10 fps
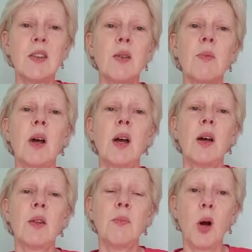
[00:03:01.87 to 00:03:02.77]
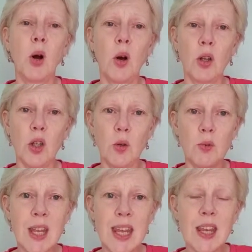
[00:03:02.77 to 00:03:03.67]
and the more
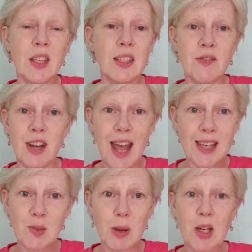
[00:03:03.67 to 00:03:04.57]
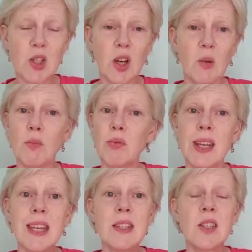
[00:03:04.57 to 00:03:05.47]
unique and different aspects you can bring
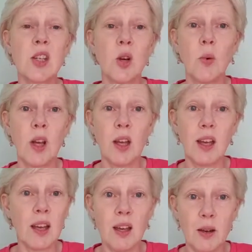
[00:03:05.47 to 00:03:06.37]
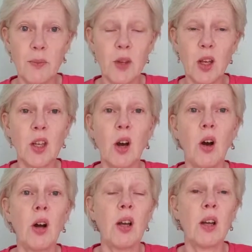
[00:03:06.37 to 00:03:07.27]
into
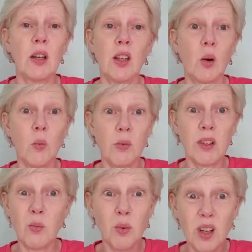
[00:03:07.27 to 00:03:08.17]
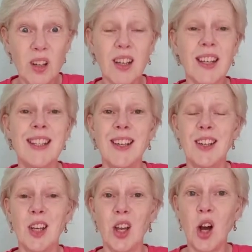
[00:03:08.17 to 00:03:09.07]
your work and
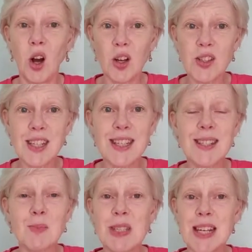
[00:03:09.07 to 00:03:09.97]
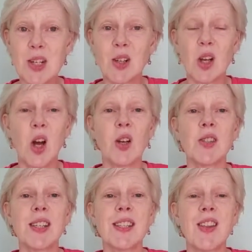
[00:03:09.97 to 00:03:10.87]
your courses, potential
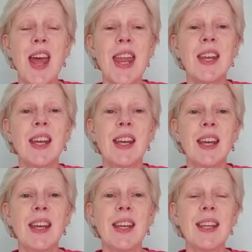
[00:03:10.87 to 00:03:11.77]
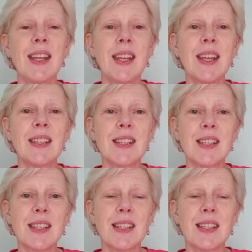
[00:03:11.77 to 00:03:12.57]
courses, then it